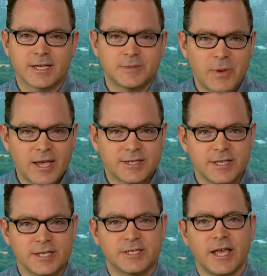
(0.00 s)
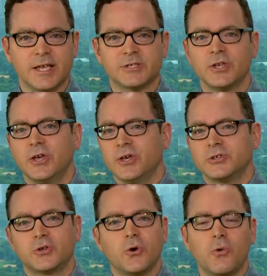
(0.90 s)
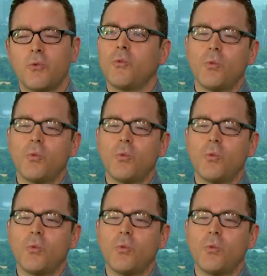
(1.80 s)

space these days. So